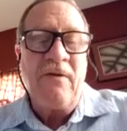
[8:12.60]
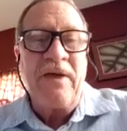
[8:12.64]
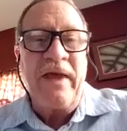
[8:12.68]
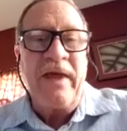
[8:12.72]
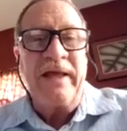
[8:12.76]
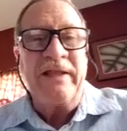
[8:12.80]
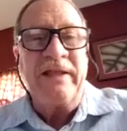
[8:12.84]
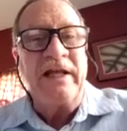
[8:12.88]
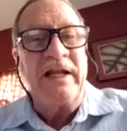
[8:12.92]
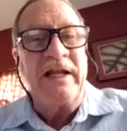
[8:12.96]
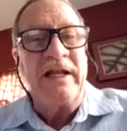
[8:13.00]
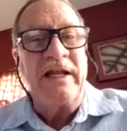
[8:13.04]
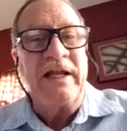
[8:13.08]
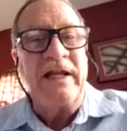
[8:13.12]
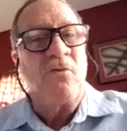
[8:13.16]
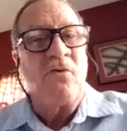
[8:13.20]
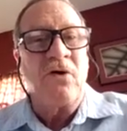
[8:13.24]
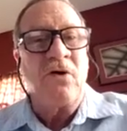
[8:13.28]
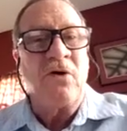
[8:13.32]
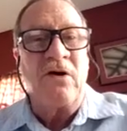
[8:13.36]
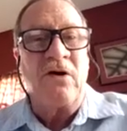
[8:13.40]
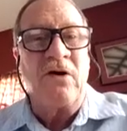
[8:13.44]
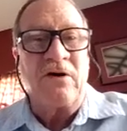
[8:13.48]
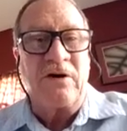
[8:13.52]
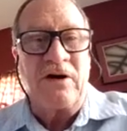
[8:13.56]
And then at
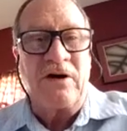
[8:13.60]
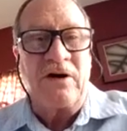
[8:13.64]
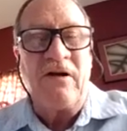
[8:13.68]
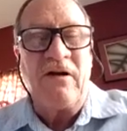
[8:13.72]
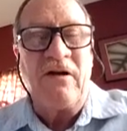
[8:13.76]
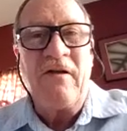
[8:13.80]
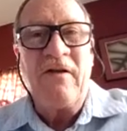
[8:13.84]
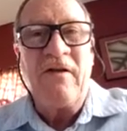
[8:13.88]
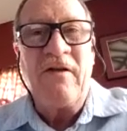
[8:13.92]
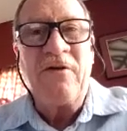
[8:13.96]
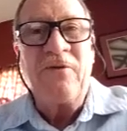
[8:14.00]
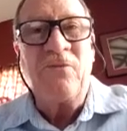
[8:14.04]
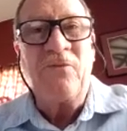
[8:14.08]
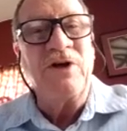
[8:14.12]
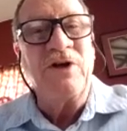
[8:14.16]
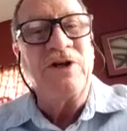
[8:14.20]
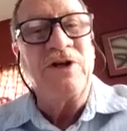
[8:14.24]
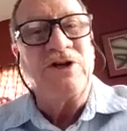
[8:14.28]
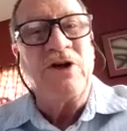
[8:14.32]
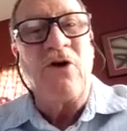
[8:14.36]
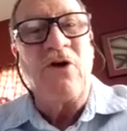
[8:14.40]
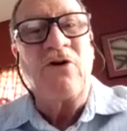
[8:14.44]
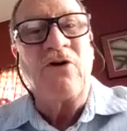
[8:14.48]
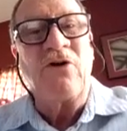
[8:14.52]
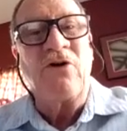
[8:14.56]
work, we
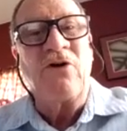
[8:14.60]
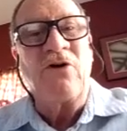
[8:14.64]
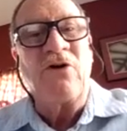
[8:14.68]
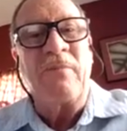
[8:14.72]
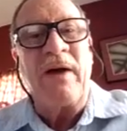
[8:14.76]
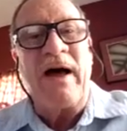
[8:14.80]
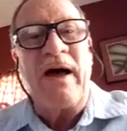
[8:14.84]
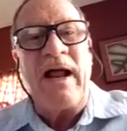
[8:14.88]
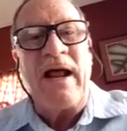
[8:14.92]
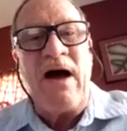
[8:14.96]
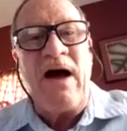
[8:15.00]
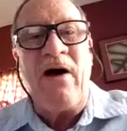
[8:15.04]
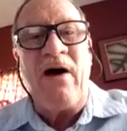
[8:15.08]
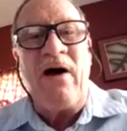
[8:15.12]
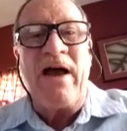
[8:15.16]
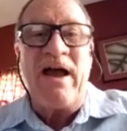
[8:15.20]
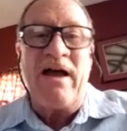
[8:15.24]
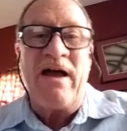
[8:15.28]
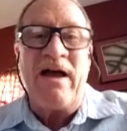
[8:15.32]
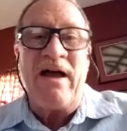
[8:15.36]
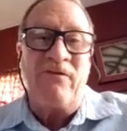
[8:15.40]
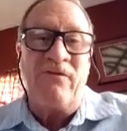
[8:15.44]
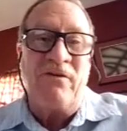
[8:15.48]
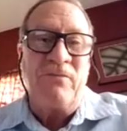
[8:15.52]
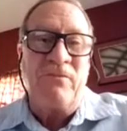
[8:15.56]
joke about how I
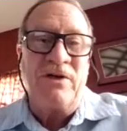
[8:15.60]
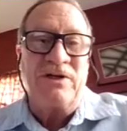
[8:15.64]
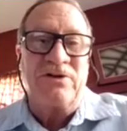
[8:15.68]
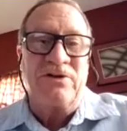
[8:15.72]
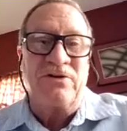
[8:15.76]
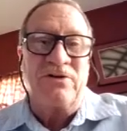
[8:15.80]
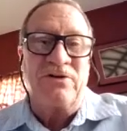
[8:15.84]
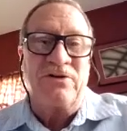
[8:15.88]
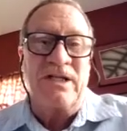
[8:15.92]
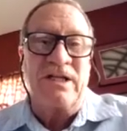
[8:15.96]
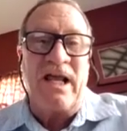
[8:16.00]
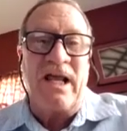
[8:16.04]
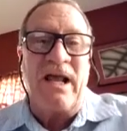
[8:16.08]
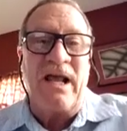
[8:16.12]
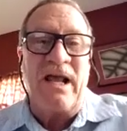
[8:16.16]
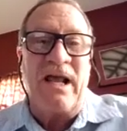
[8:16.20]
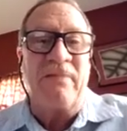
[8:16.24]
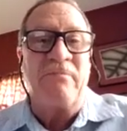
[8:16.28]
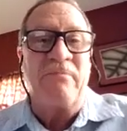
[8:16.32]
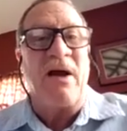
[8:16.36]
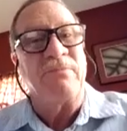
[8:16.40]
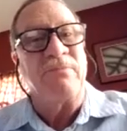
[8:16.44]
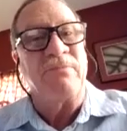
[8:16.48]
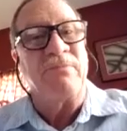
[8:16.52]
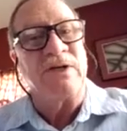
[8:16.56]
have a mistress, and
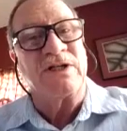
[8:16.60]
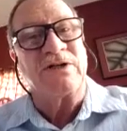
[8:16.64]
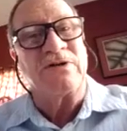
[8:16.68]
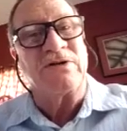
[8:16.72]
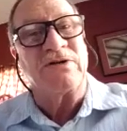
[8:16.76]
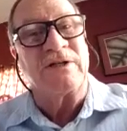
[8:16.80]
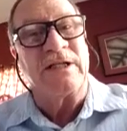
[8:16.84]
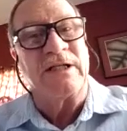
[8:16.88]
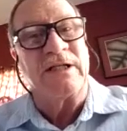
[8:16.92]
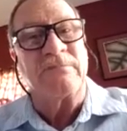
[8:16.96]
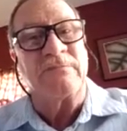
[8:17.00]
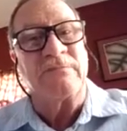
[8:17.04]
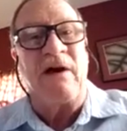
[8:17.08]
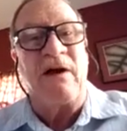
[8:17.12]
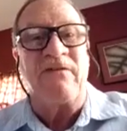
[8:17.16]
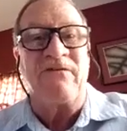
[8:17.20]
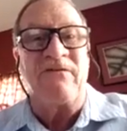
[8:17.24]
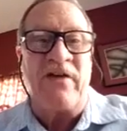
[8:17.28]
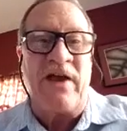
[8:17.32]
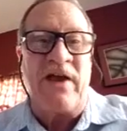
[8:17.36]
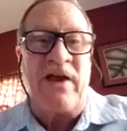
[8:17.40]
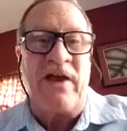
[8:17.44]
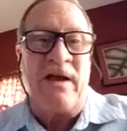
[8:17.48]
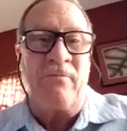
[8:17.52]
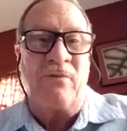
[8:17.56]
my mistress is my
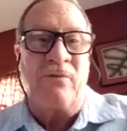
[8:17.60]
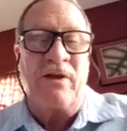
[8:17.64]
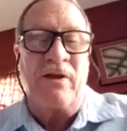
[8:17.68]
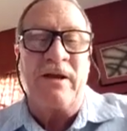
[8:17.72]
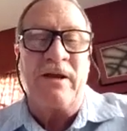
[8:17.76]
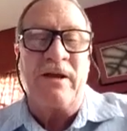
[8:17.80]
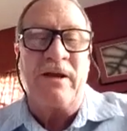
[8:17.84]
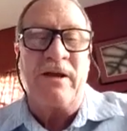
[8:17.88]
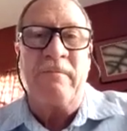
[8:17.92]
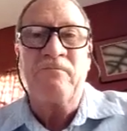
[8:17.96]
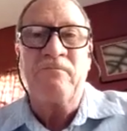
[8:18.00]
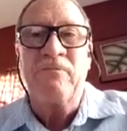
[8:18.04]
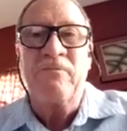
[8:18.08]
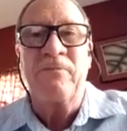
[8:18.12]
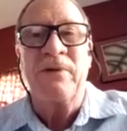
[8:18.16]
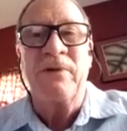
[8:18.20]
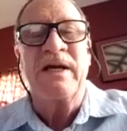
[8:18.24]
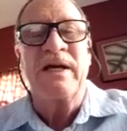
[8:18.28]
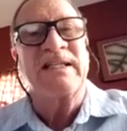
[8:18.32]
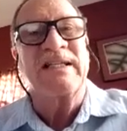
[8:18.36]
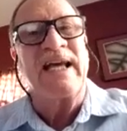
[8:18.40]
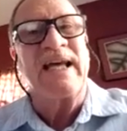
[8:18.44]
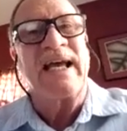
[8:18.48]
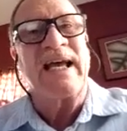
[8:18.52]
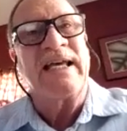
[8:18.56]
family,
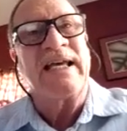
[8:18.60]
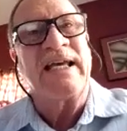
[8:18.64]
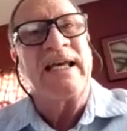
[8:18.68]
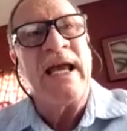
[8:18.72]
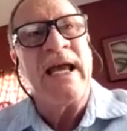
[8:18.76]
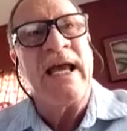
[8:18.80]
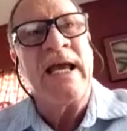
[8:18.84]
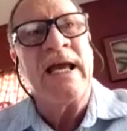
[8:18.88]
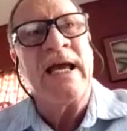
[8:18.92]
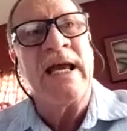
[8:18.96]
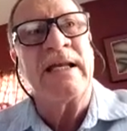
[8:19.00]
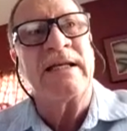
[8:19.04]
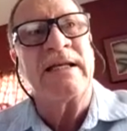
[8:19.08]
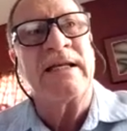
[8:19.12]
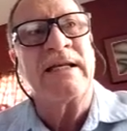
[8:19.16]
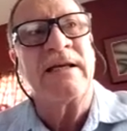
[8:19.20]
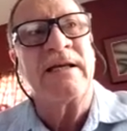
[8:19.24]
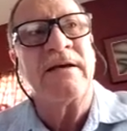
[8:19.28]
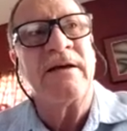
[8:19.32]
because I can't,